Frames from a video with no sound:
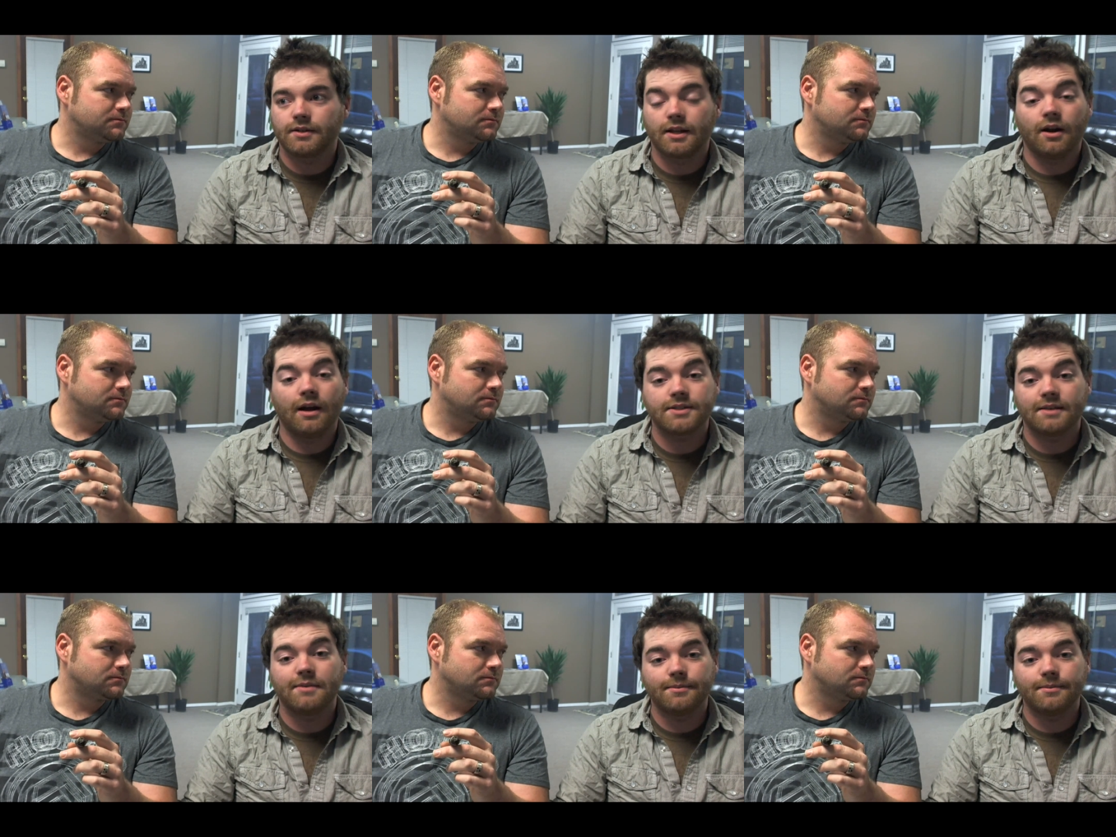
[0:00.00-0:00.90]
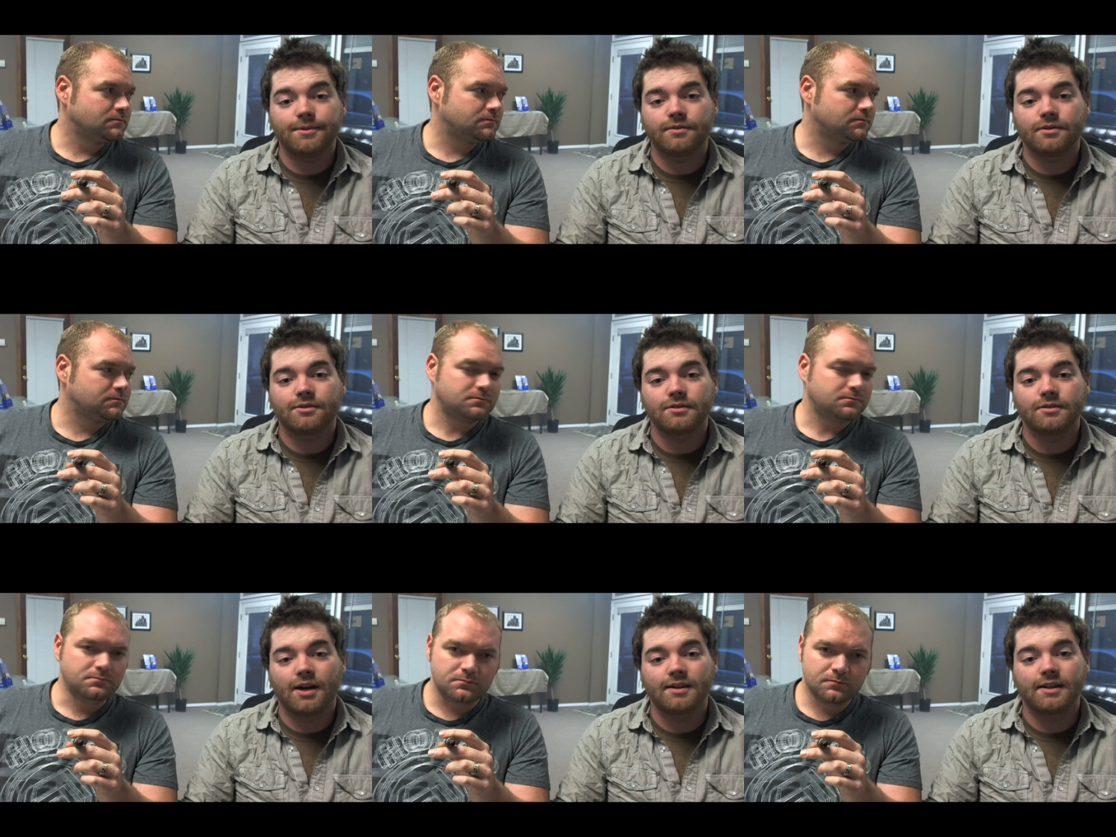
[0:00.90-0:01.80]
Speaker 1: You know, I would say medium to full.
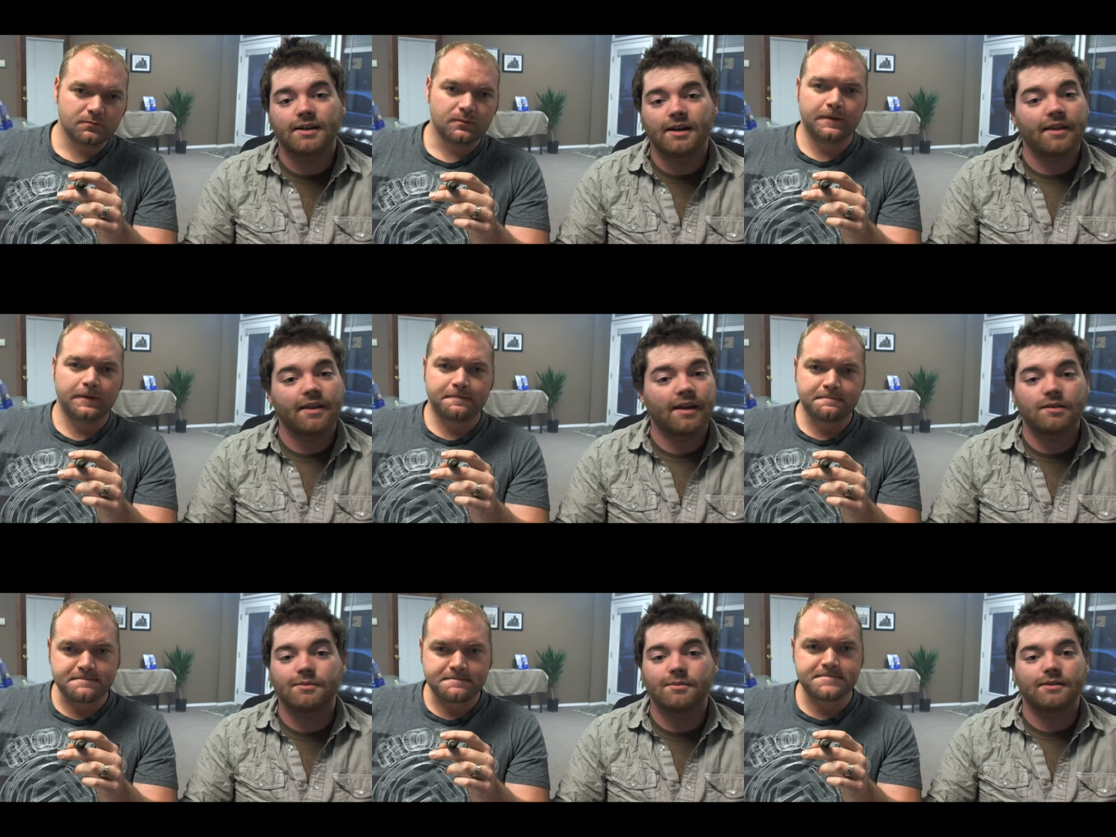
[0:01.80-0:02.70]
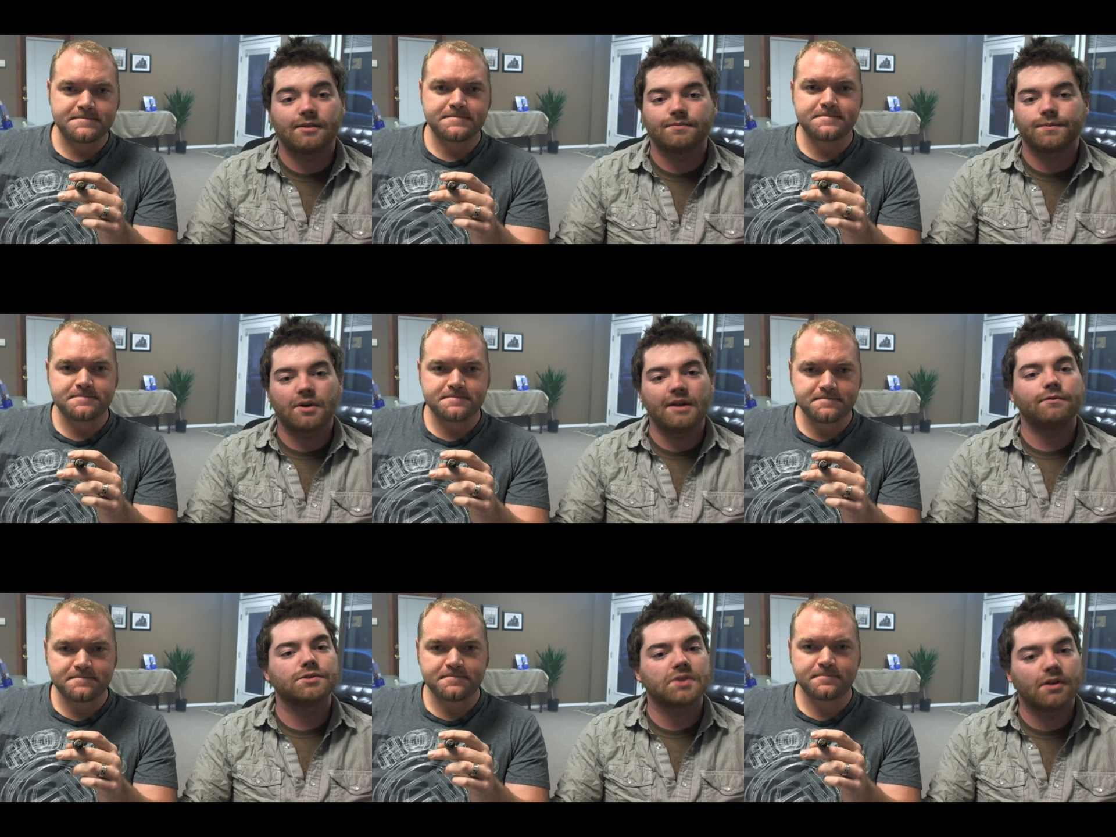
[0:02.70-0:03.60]
Oddly enough, I thought it was going to be a straight
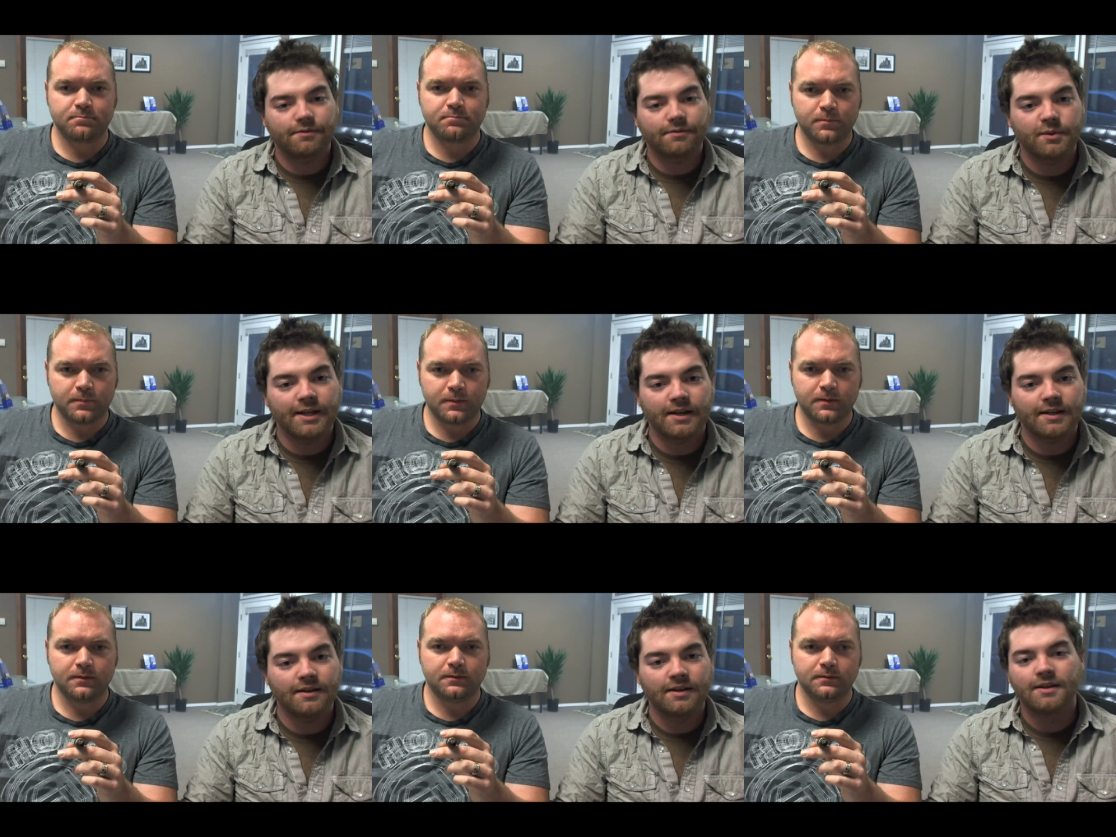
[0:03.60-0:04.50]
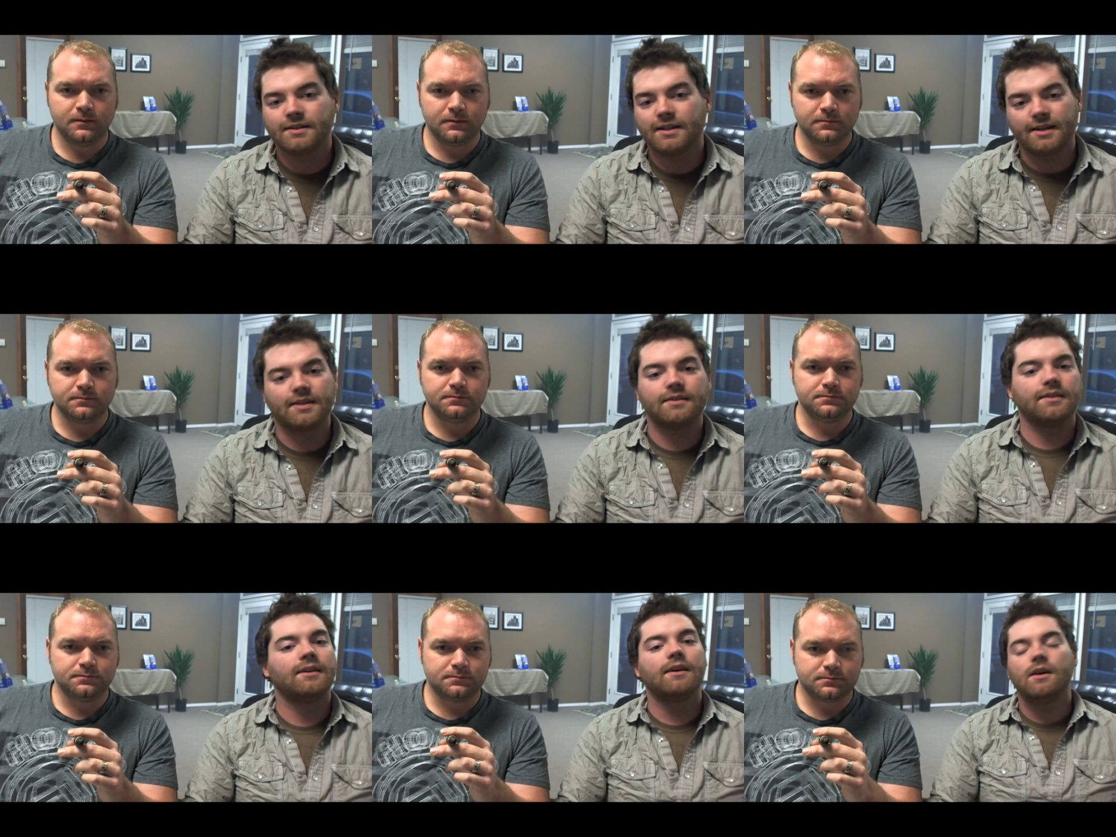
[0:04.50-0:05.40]
full cigar from the beginning to end.
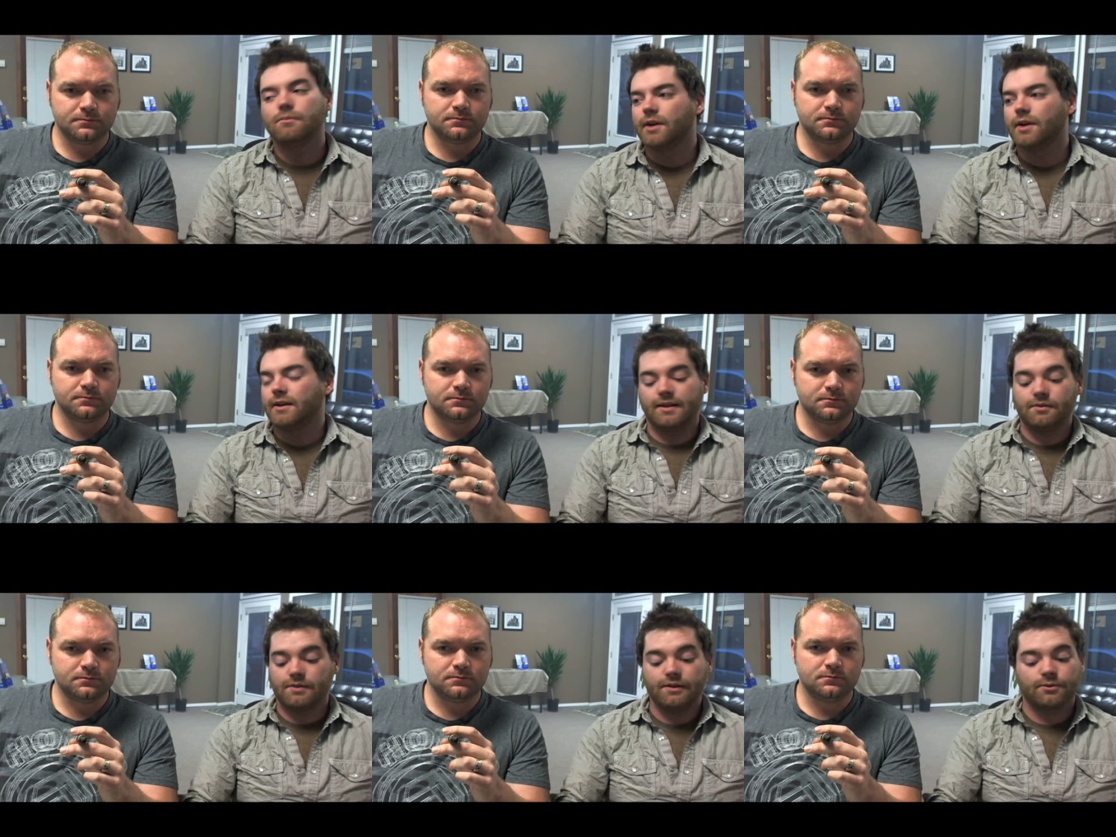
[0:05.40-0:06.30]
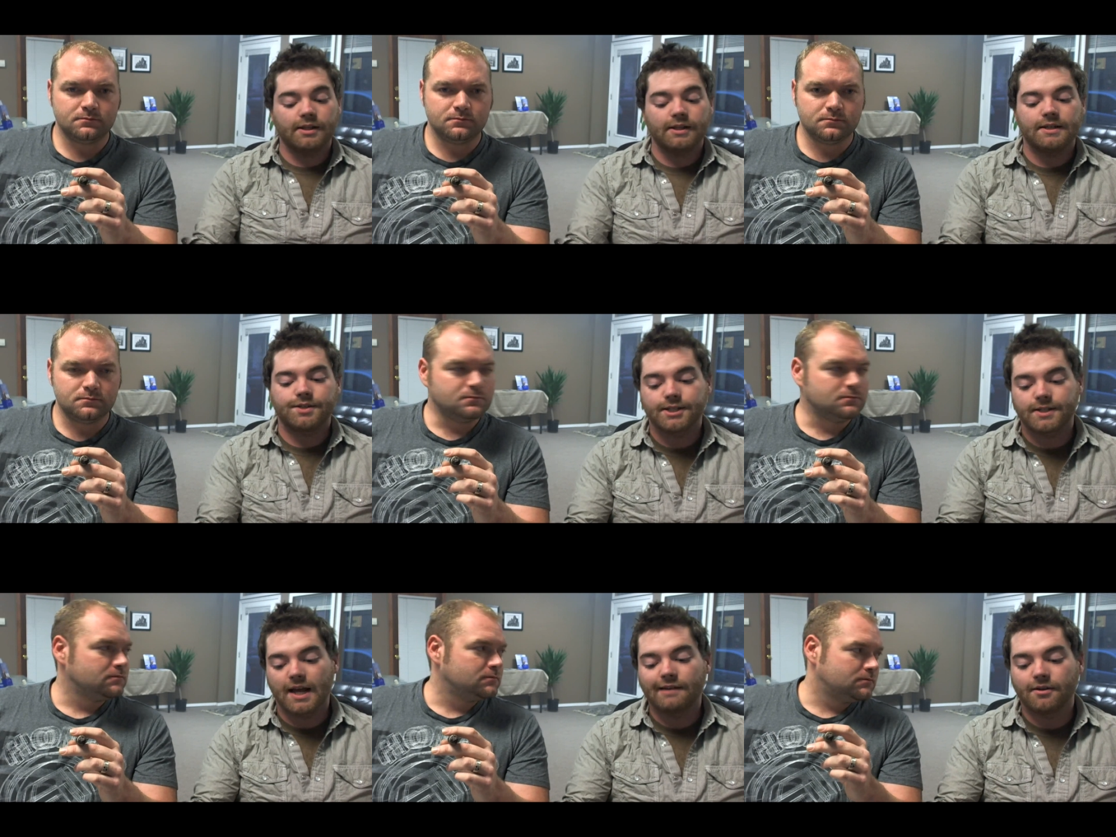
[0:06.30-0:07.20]
But it, it really is
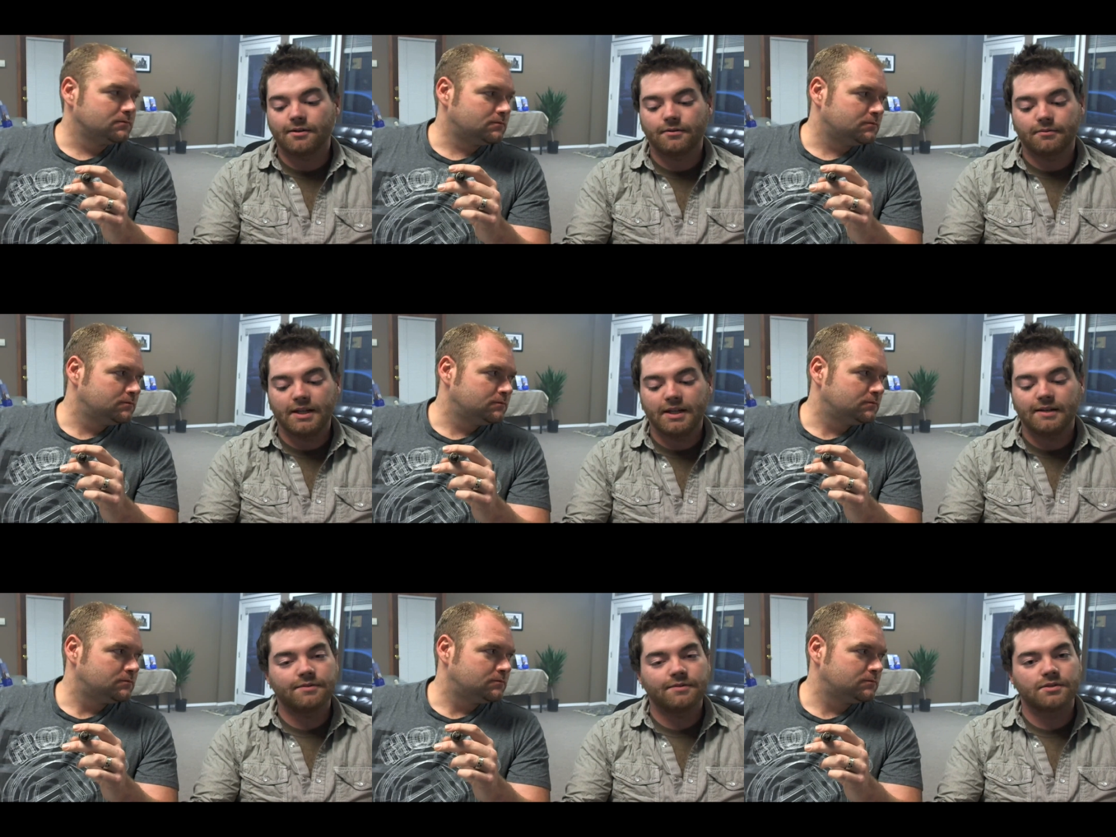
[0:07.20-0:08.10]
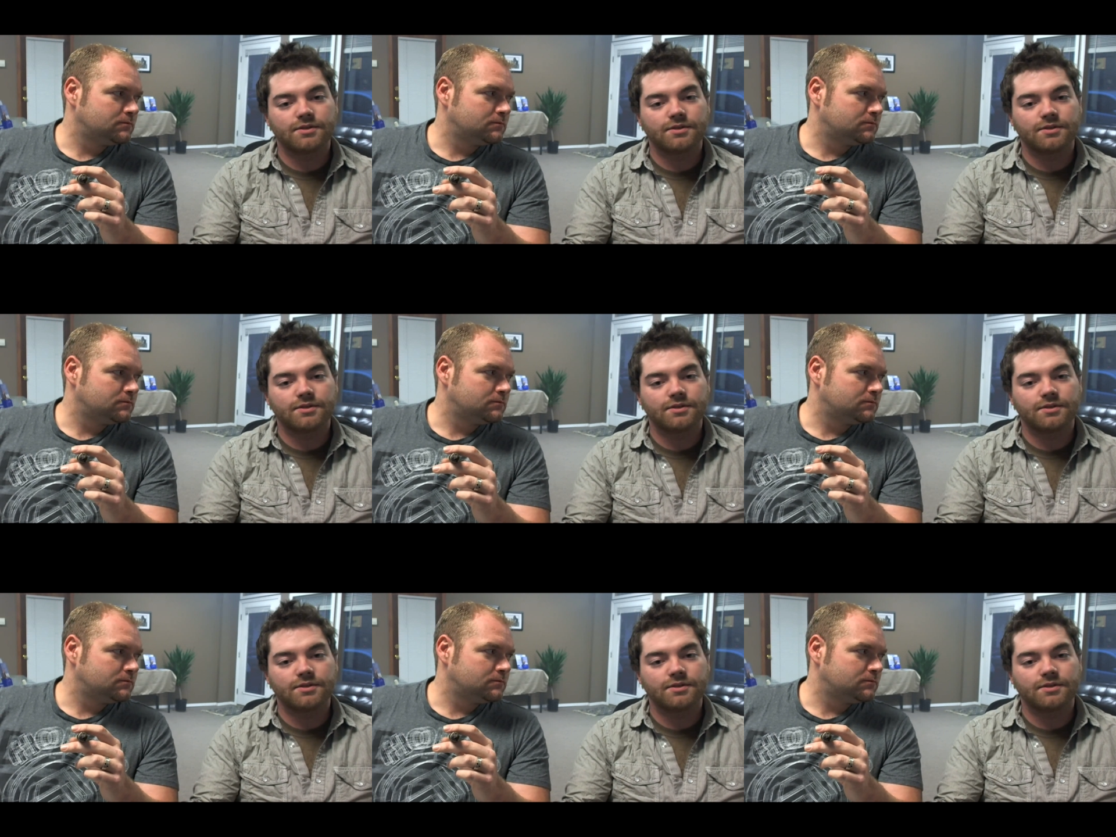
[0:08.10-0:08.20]
just kind of a medium to full